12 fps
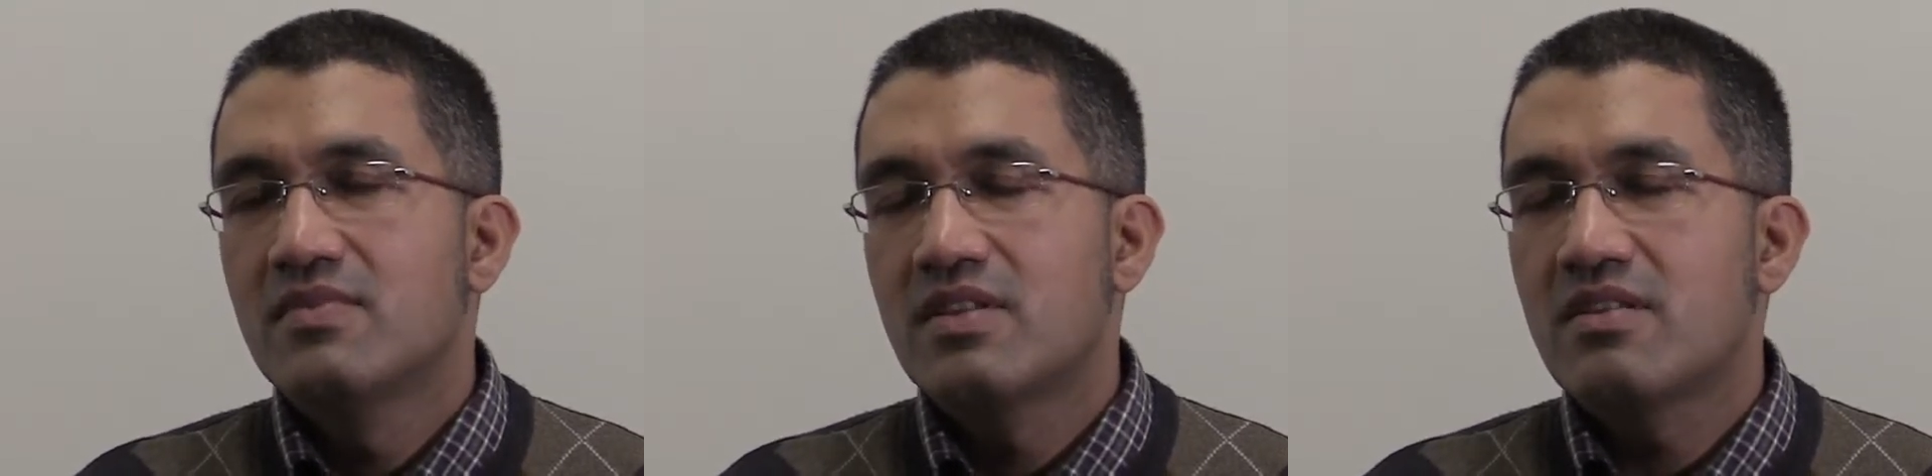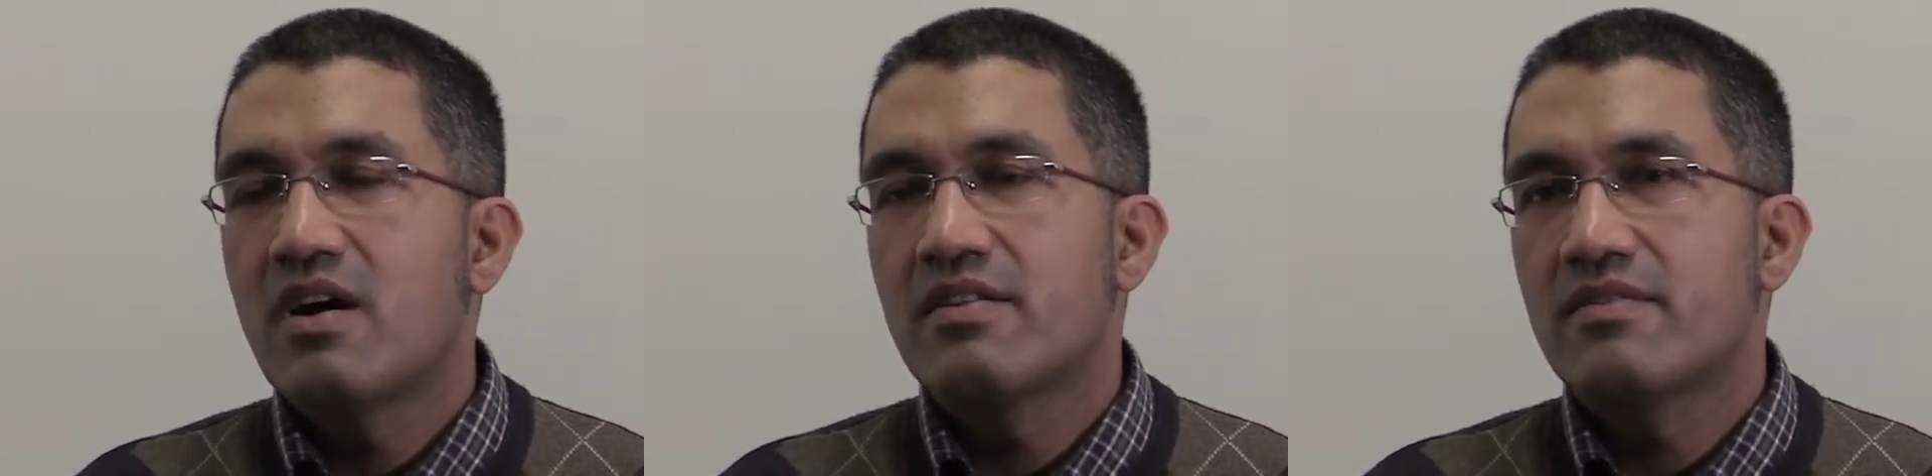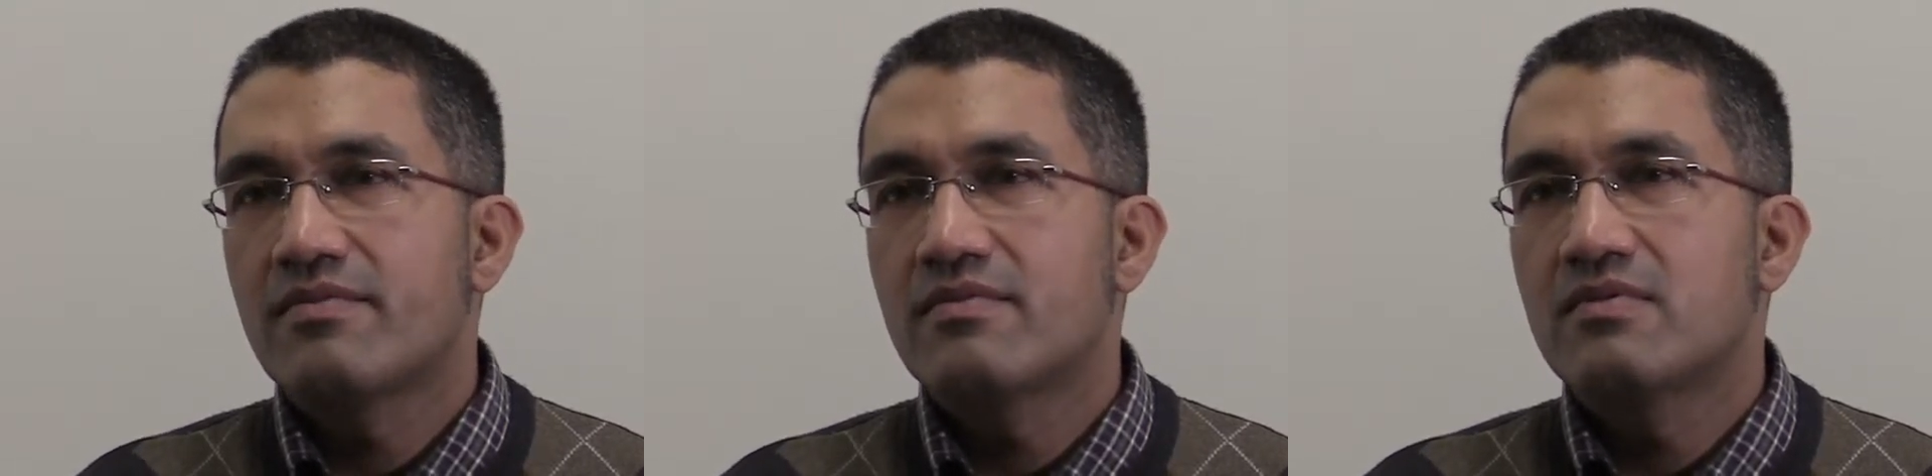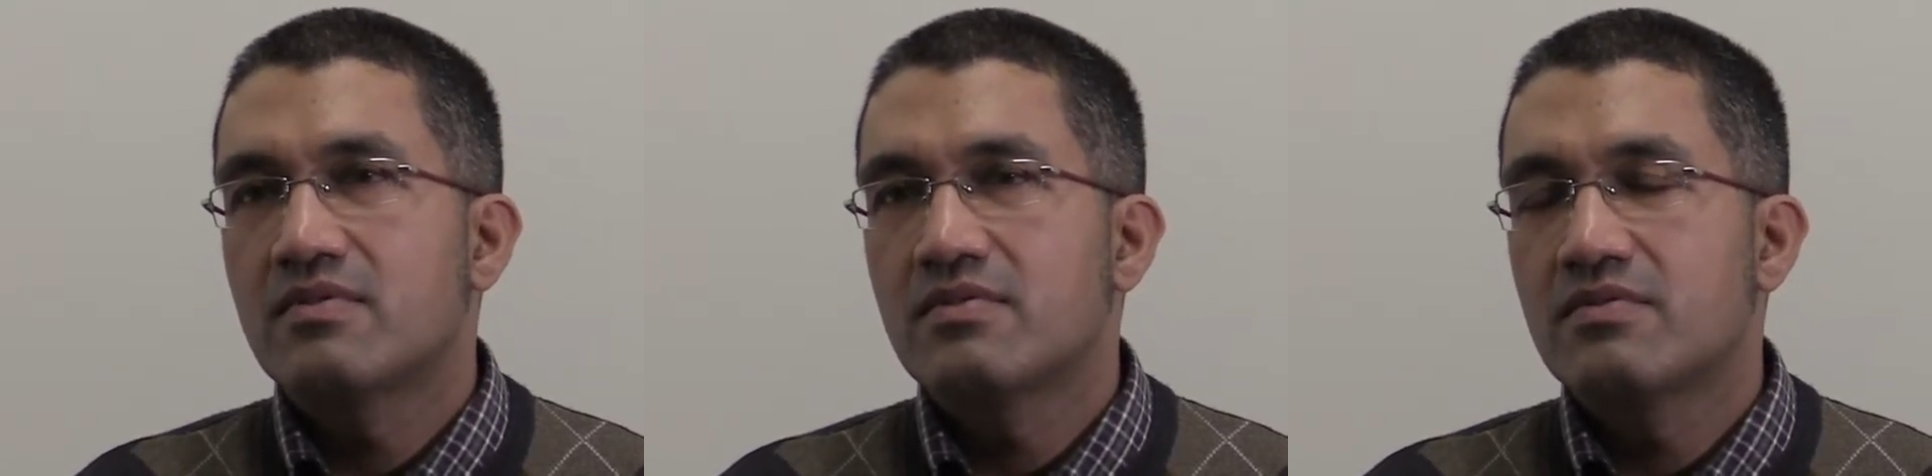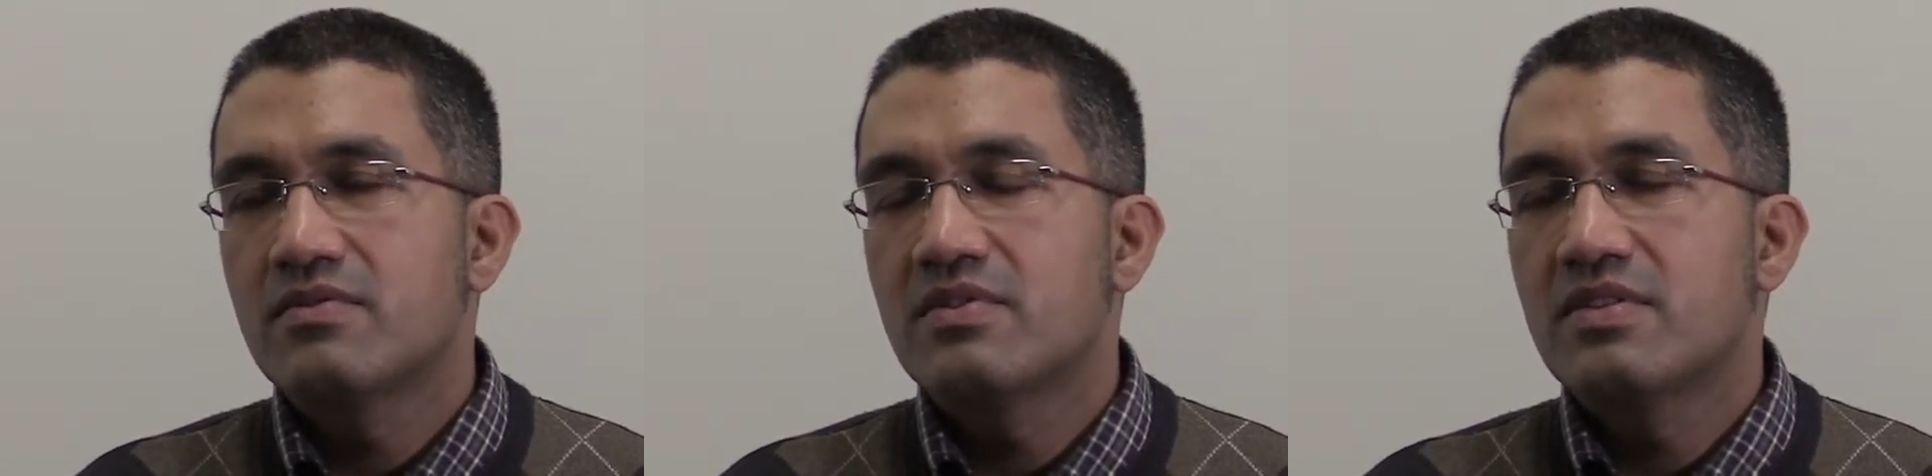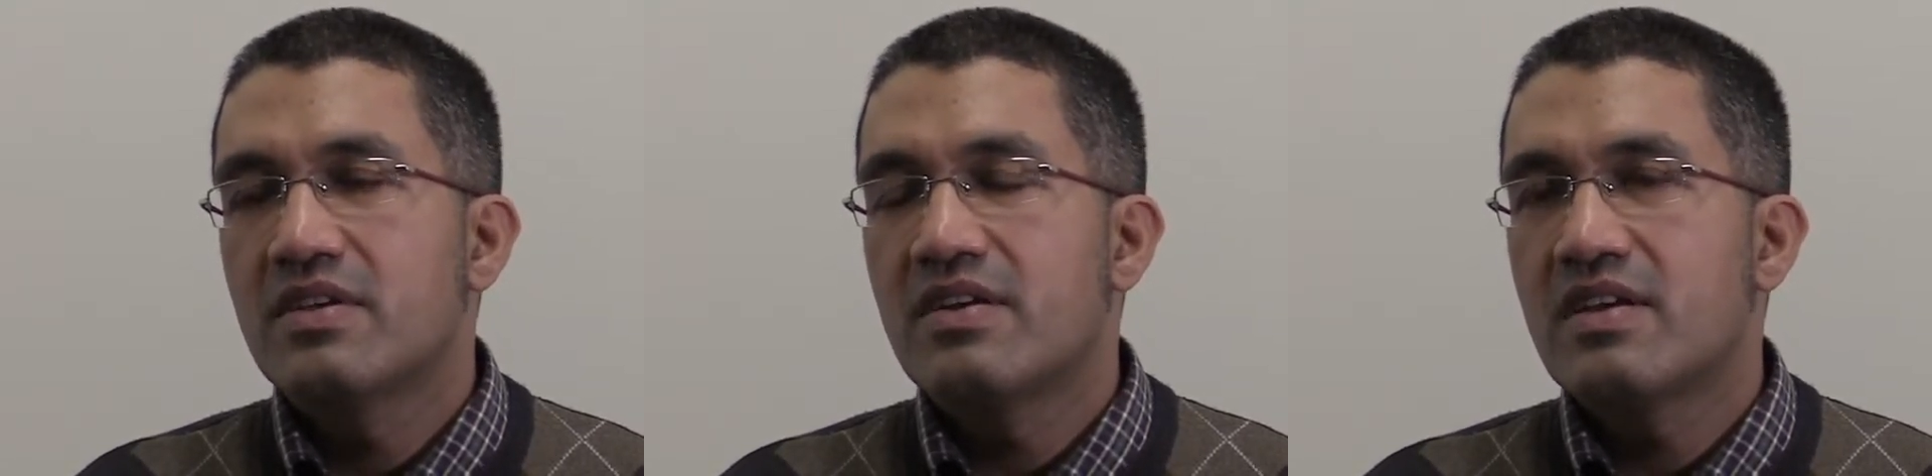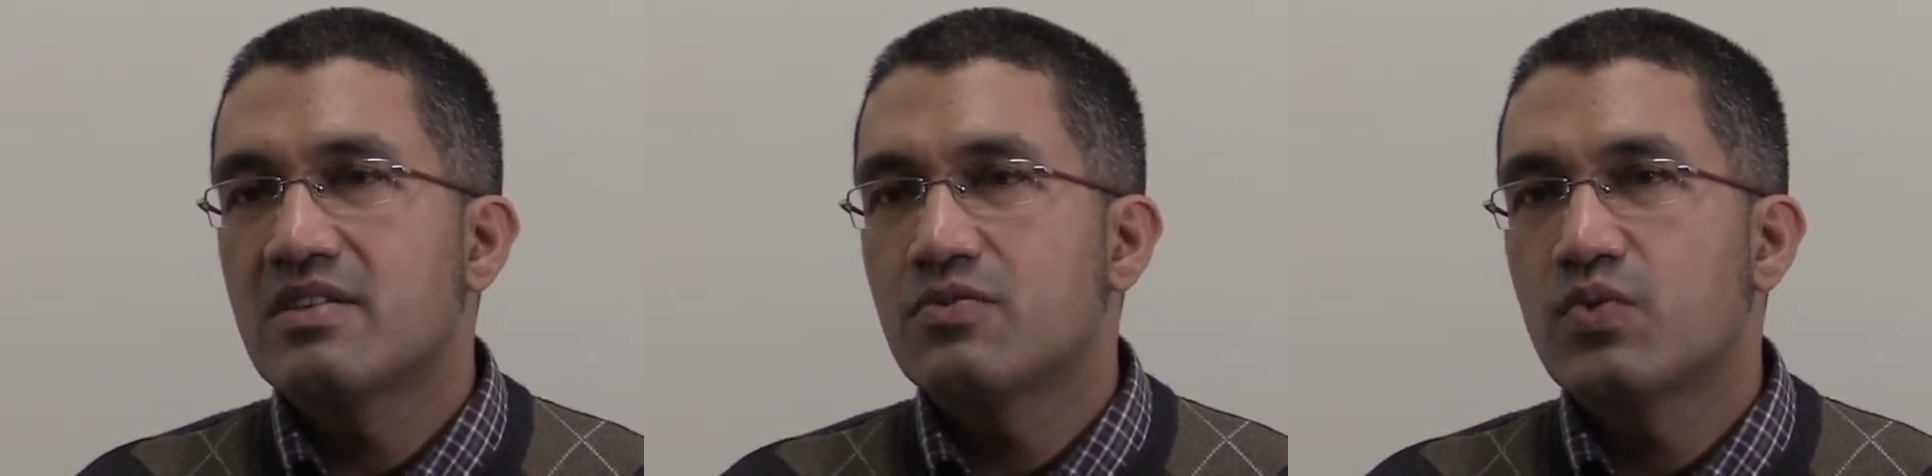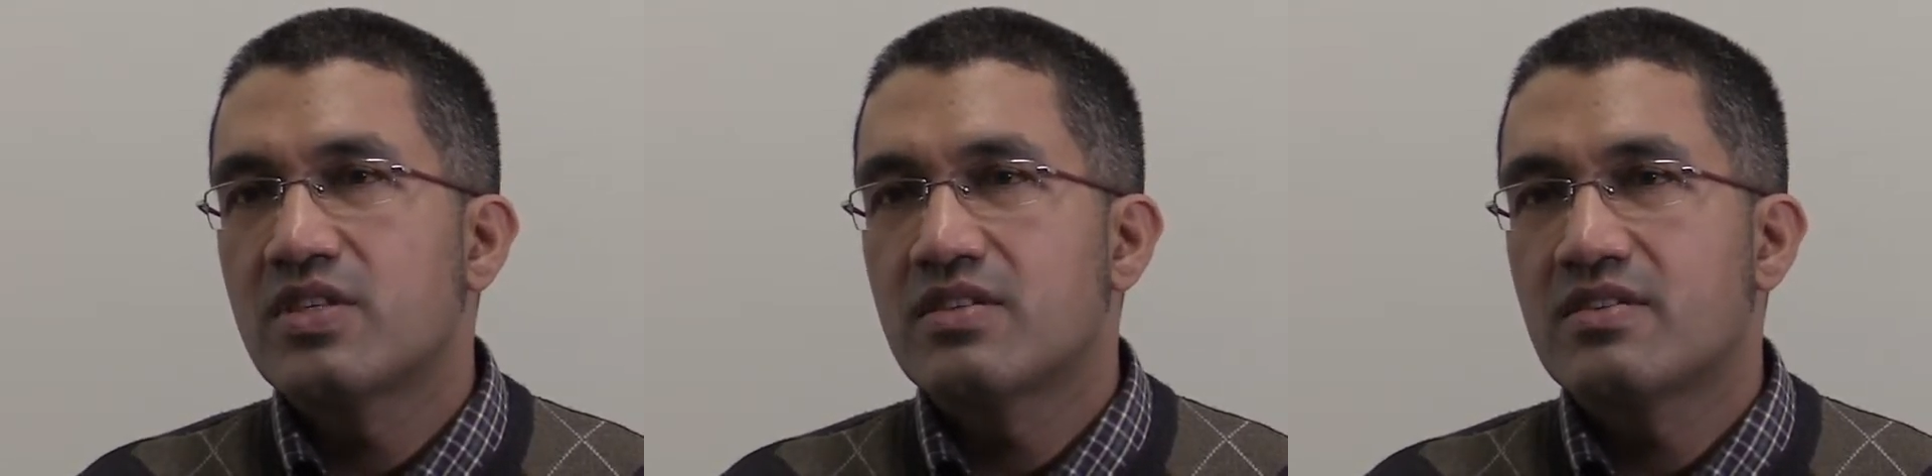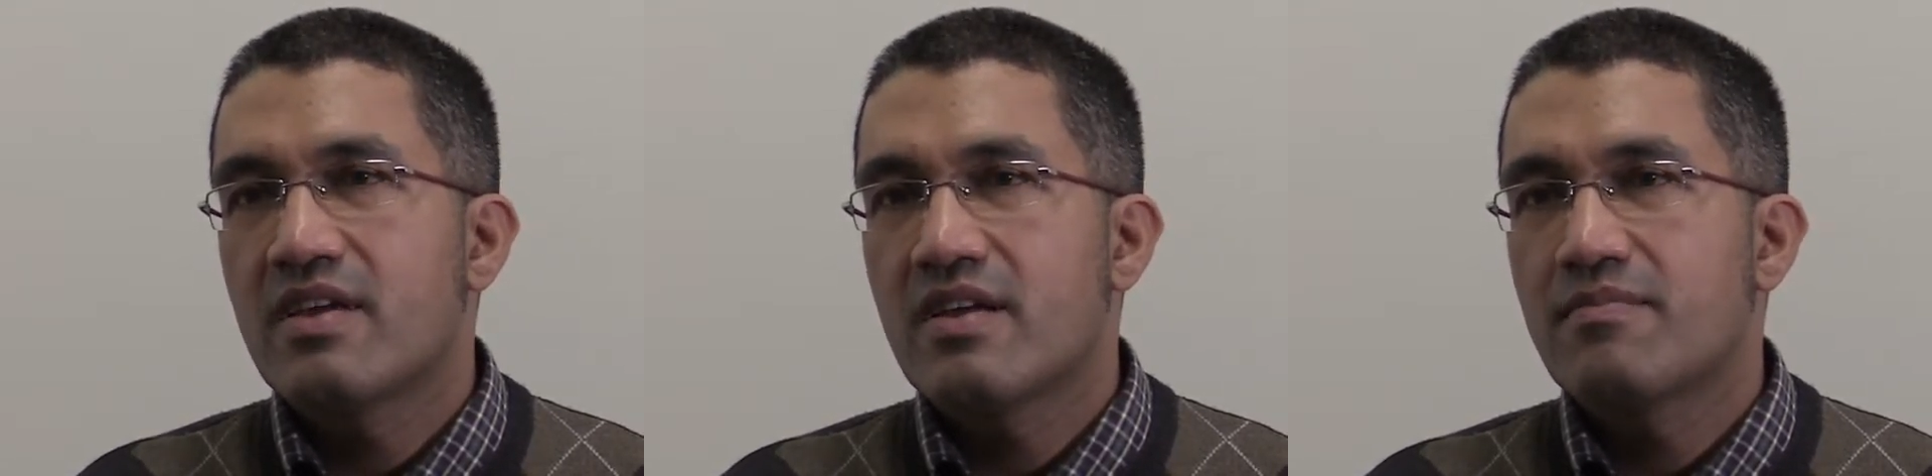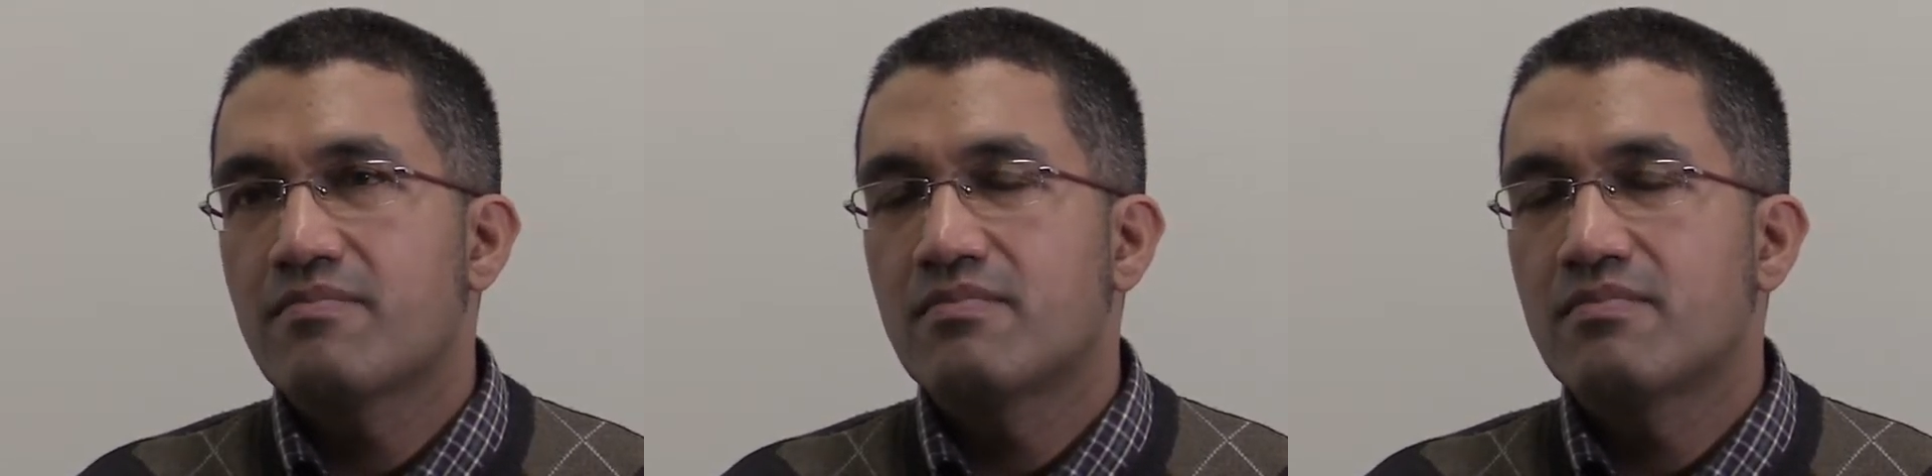the other cereals, which they